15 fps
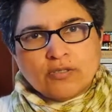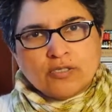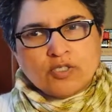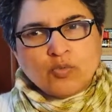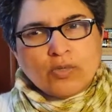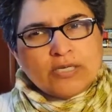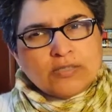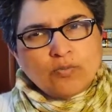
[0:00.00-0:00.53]
to
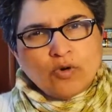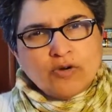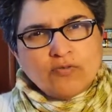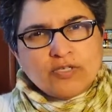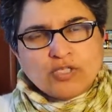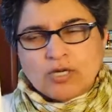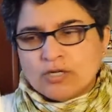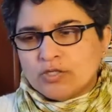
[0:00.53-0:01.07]
this one. It's more
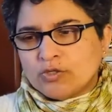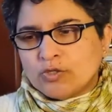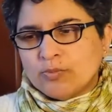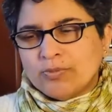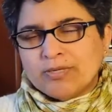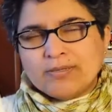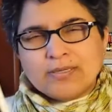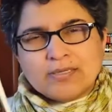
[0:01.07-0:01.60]
of a
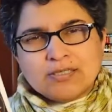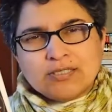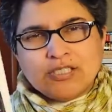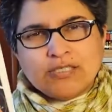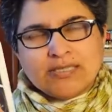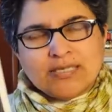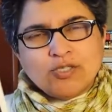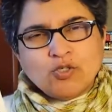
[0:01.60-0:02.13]
chunkster, but
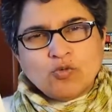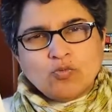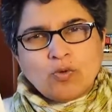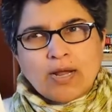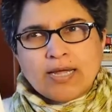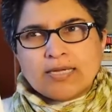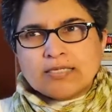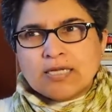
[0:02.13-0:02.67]
she tends to
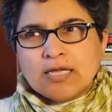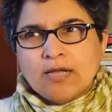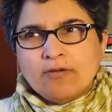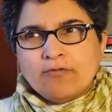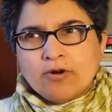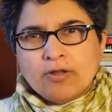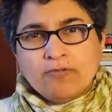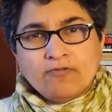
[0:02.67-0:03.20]
write
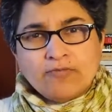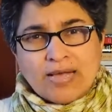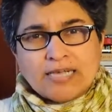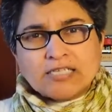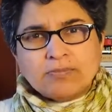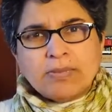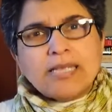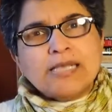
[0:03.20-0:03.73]
very
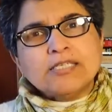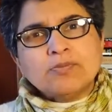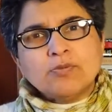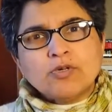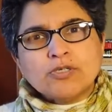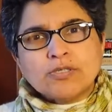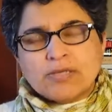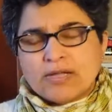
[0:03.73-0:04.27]
fast-paced
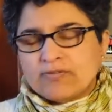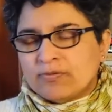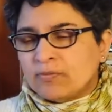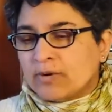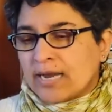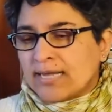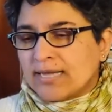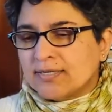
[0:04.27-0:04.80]
books from
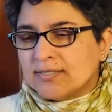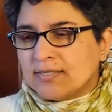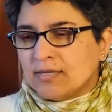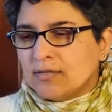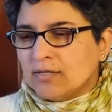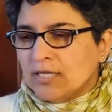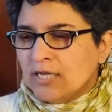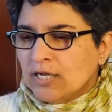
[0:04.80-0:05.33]
what I can
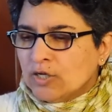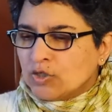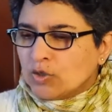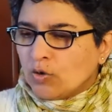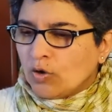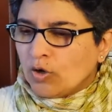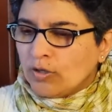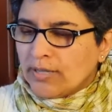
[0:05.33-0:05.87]
tell.
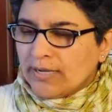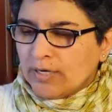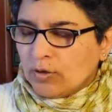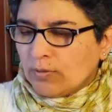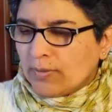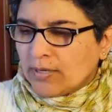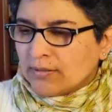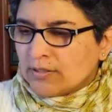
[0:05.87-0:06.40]
So all I
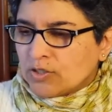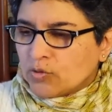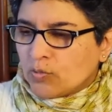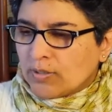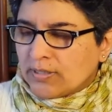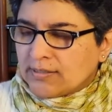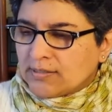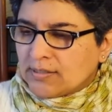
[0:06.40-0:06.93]
know about this
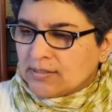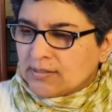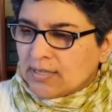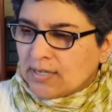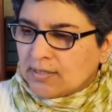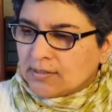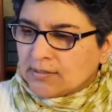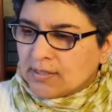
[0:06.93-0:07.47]
one is it
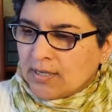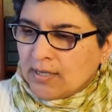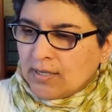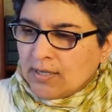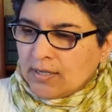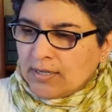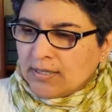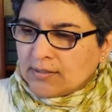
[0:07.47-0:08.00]
says
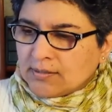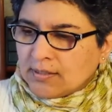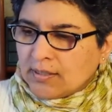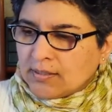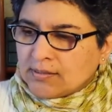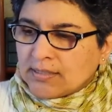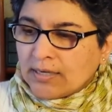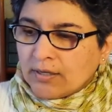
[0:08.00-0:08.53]
it's
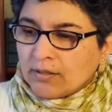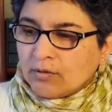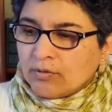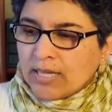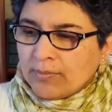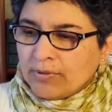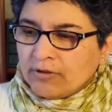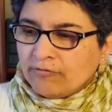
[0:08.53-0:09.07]
a
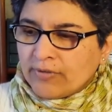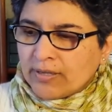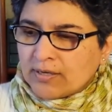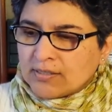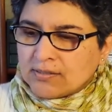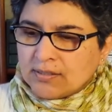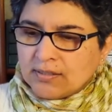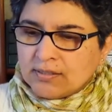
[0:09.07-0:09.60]
standalone epic
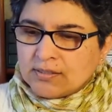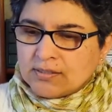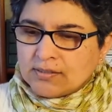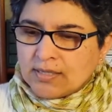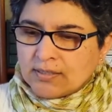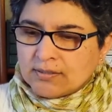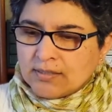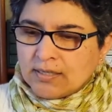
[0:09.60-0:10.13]
fantasy
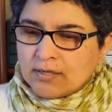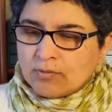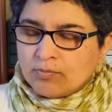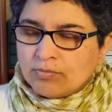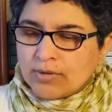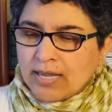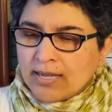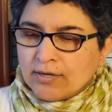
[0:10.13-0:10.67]
set in a
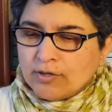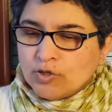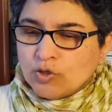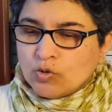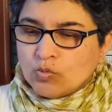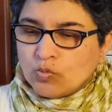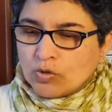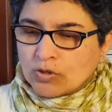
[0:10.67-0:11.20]
brand
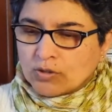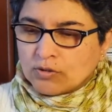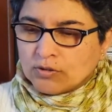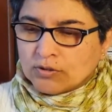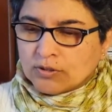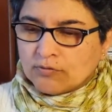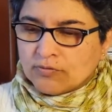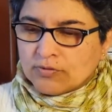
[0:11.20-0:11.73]
new
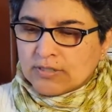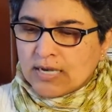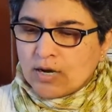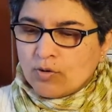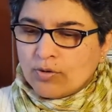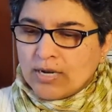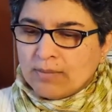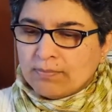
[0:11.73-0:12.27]
world of
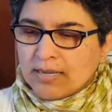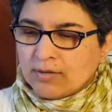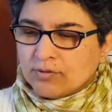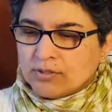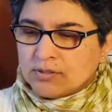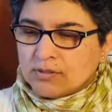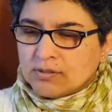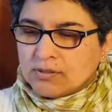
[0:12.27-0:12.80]
towering
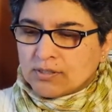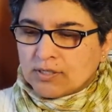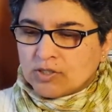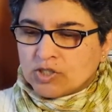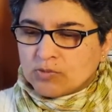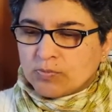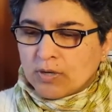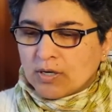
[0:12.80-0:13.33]
mountains
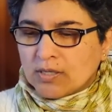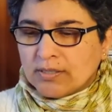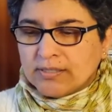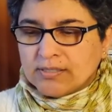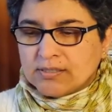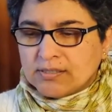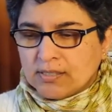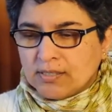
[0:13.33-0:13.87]
and
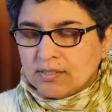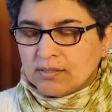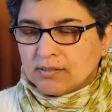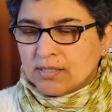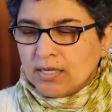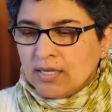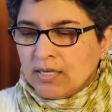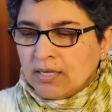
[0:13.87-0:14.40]
sparkling
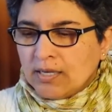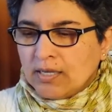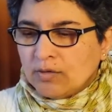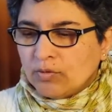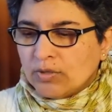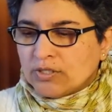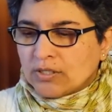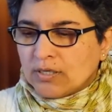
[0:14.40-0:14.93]
cities
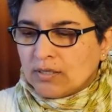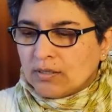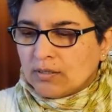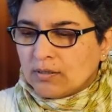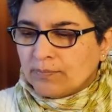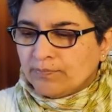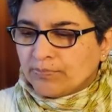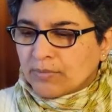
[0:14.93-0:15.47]
in which
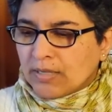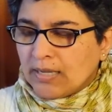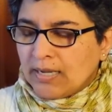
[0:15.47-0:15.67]
a